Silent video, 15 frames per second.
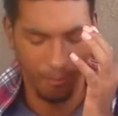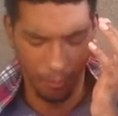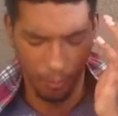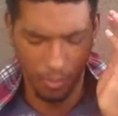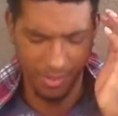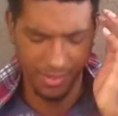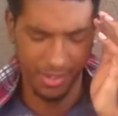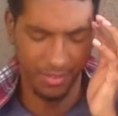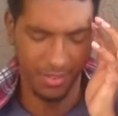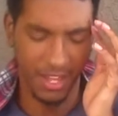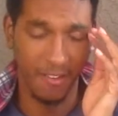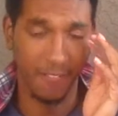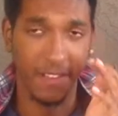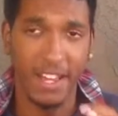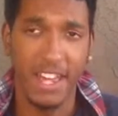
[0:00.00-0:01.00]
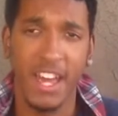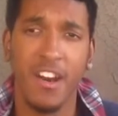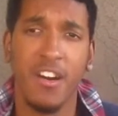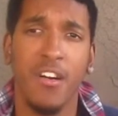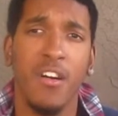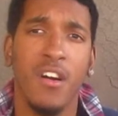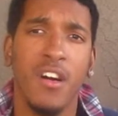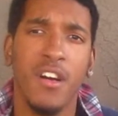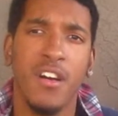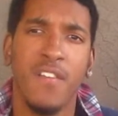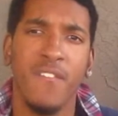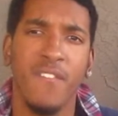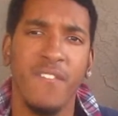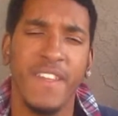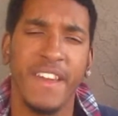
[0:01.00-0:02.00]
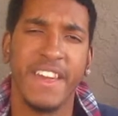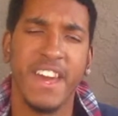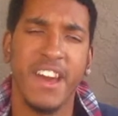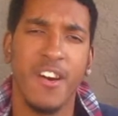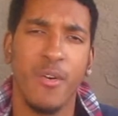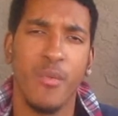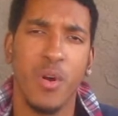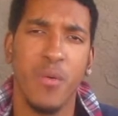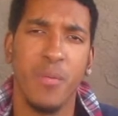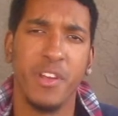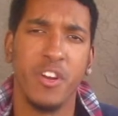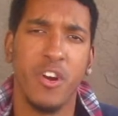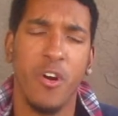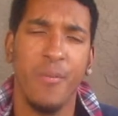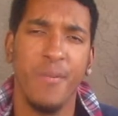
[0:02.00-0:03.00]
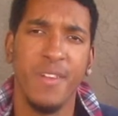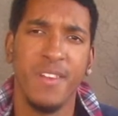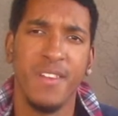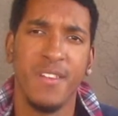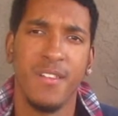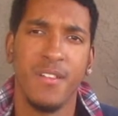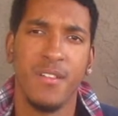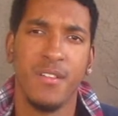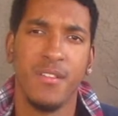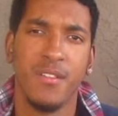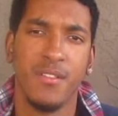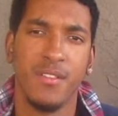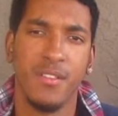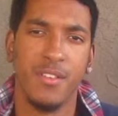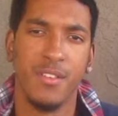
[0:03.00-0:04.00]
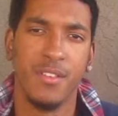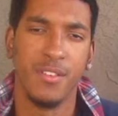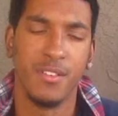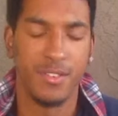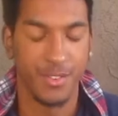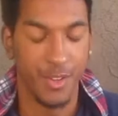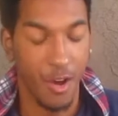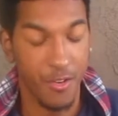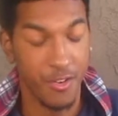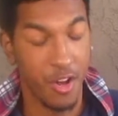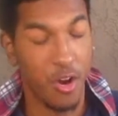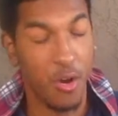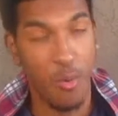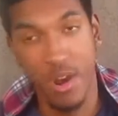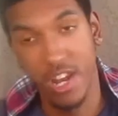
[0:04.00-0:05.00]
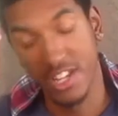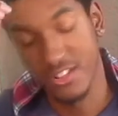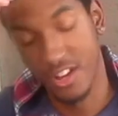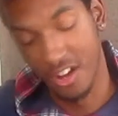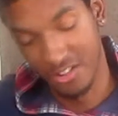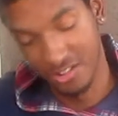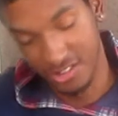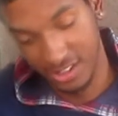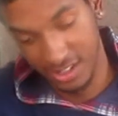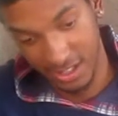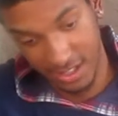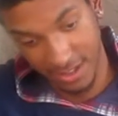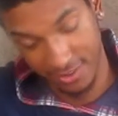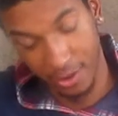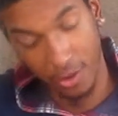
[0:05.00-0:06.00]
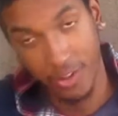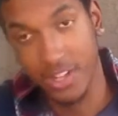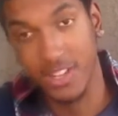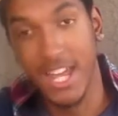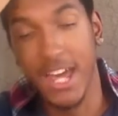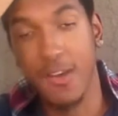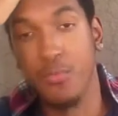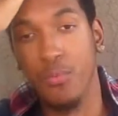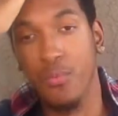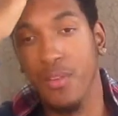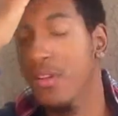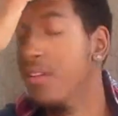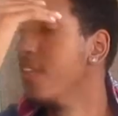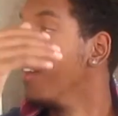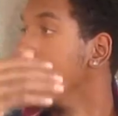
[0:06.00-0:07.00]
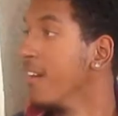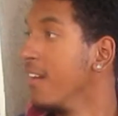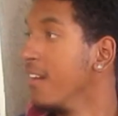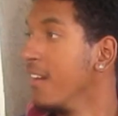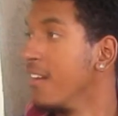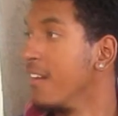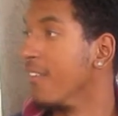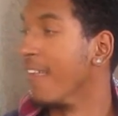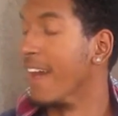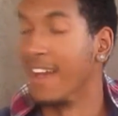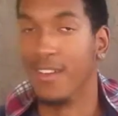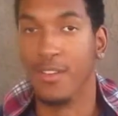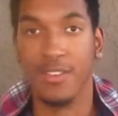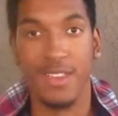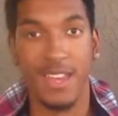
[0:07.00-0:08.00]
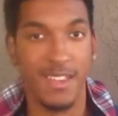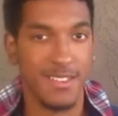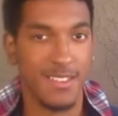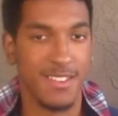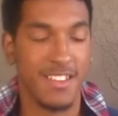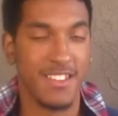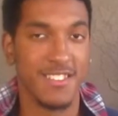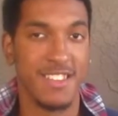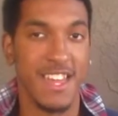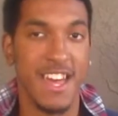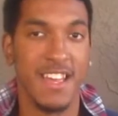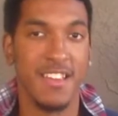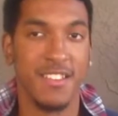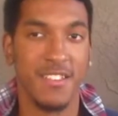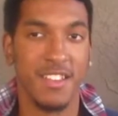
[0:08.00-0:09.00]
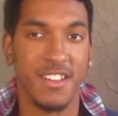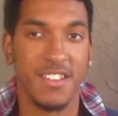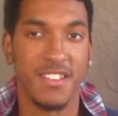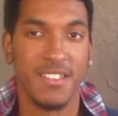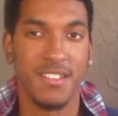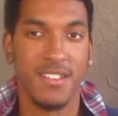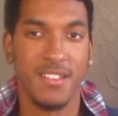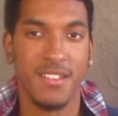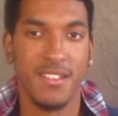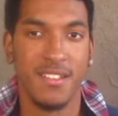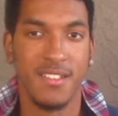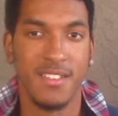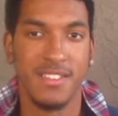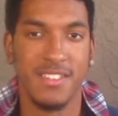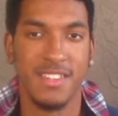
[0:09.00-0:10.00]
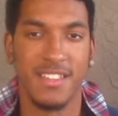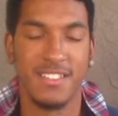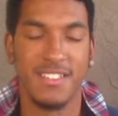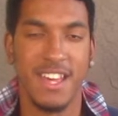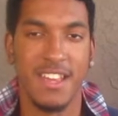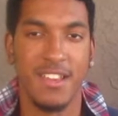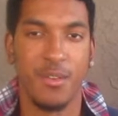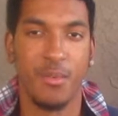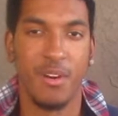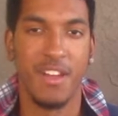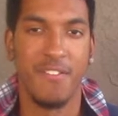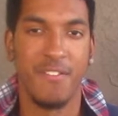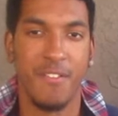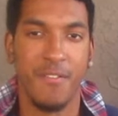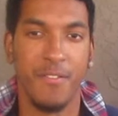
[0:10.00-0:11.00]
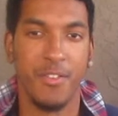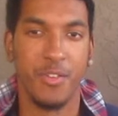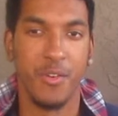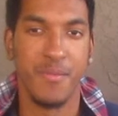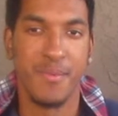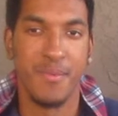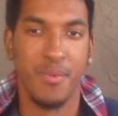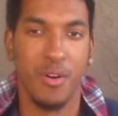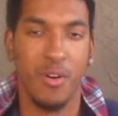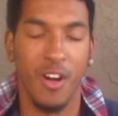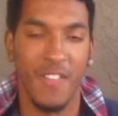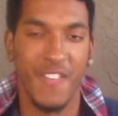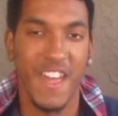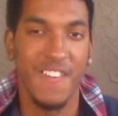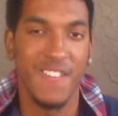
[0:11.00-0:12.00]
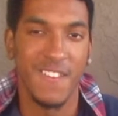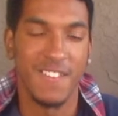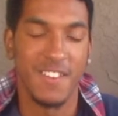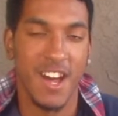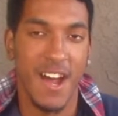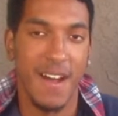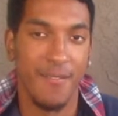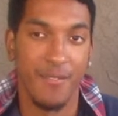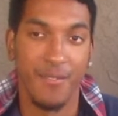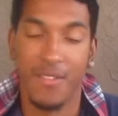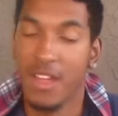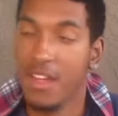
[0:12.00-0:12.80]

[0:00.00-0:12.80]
what's his name? Nickell Roby Coleman, starting to already talk shit. And it's only day, like, it's 6 days, nigga. 6 days away from the Super Bowl. I think the time